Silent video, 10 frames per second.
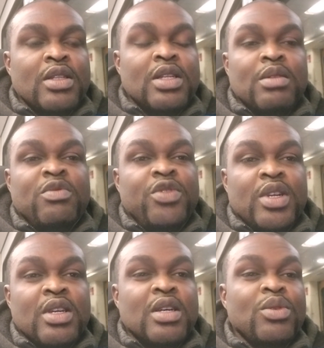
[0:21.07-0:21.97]
That
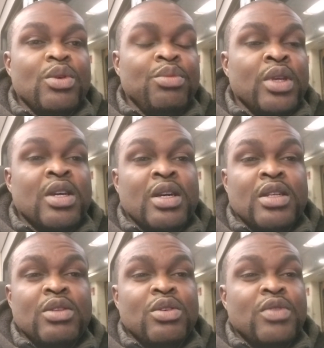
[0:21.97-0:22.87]
fine cannot be
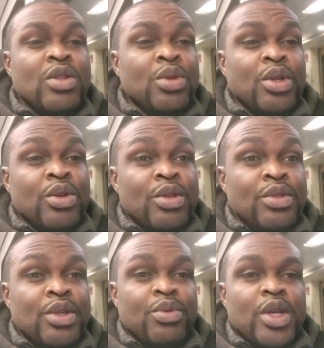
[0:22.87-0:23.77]
carried over to the country